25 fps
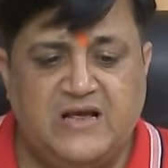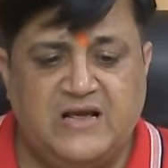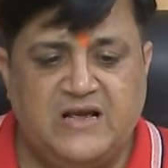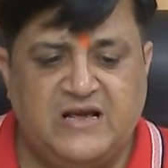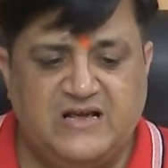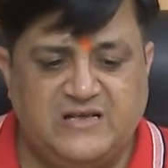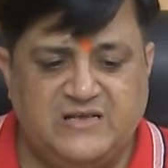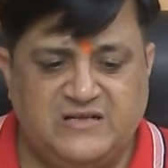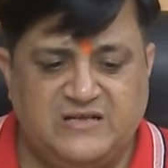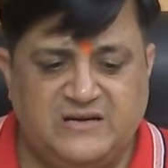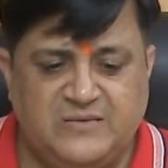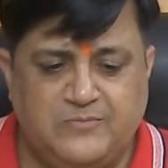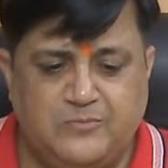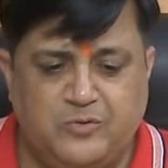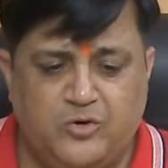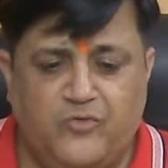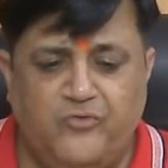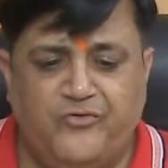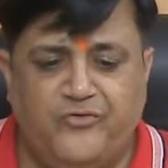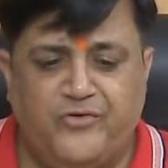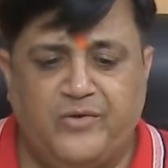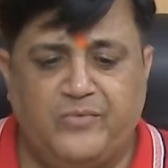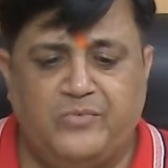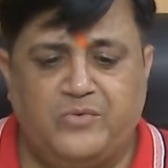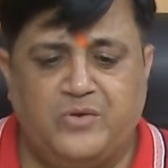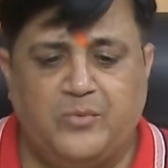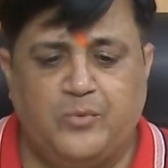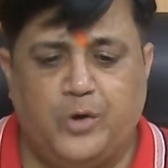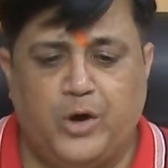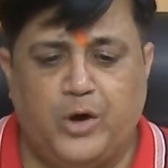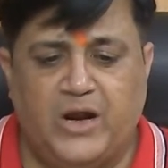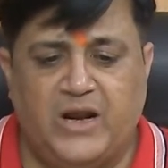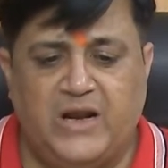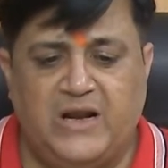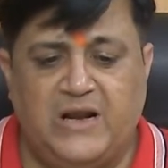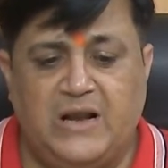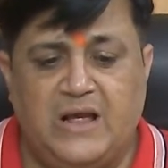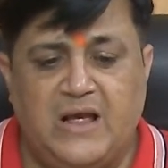is removed from the
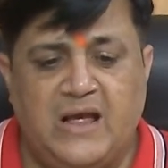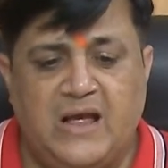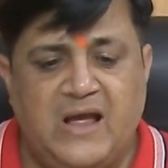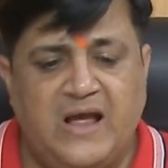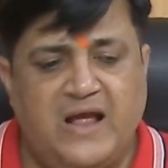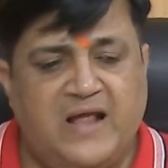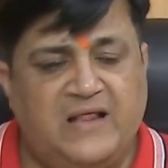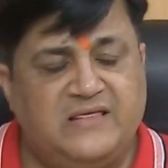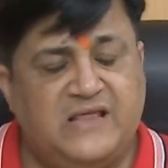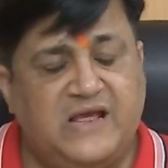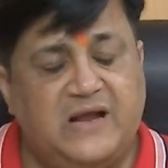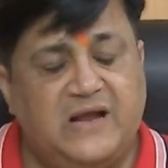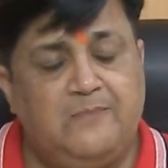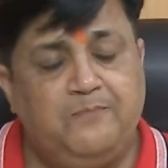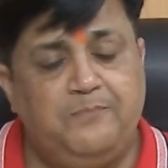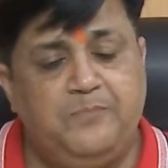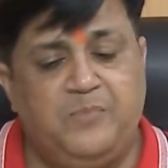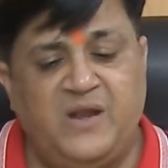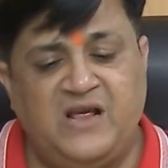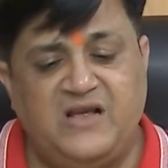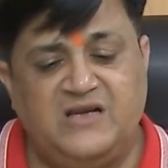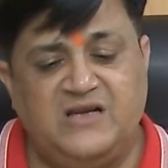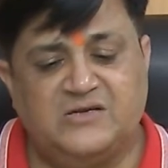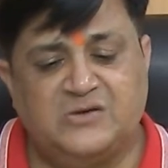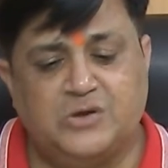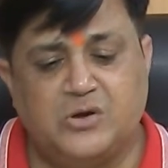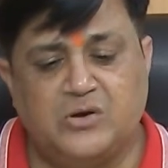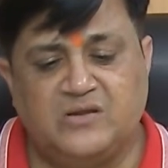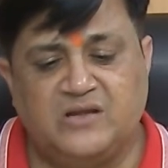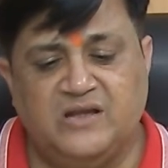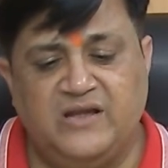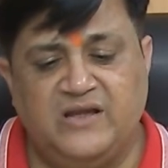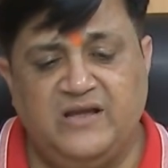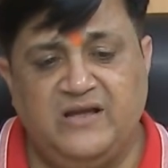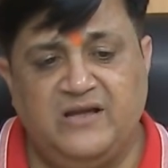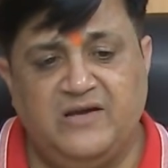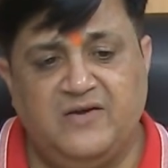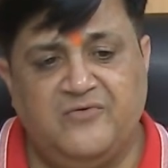vial and then placed on
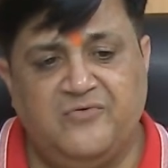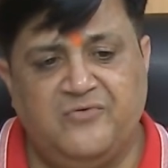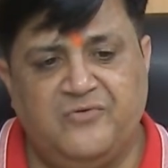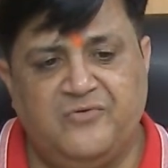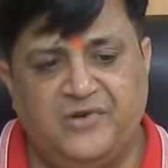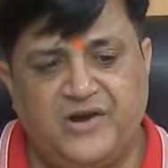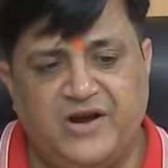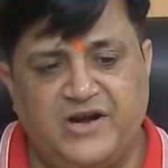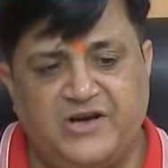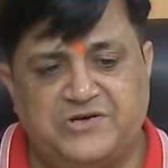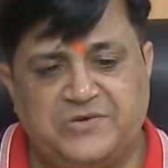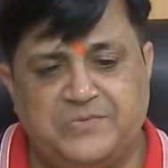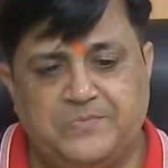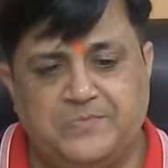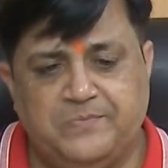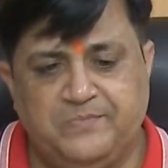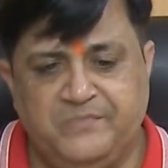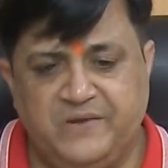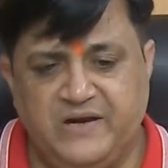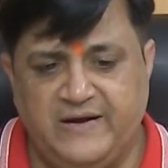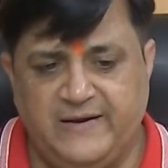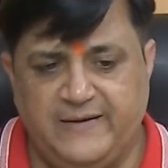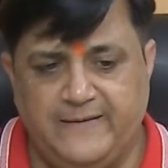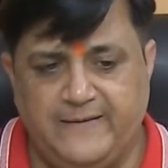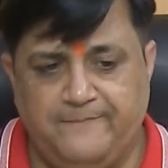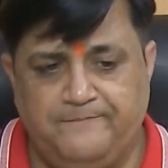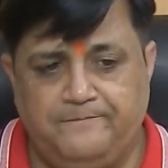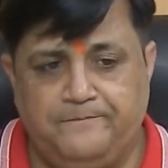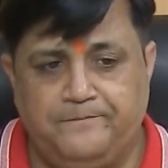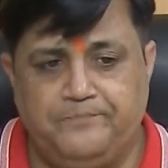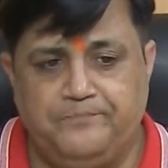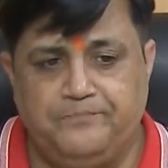the fresh medium.